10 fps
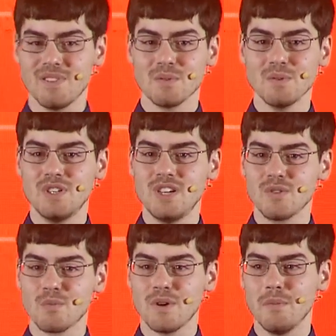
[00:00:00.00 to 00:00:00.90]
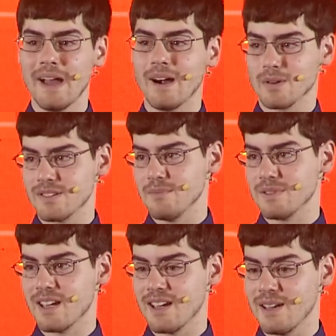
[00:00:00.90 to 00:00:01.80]
Through sheer willpower
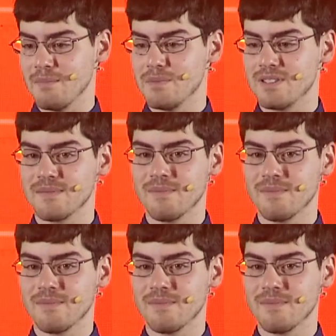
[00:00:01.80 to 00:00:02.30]
sometimes.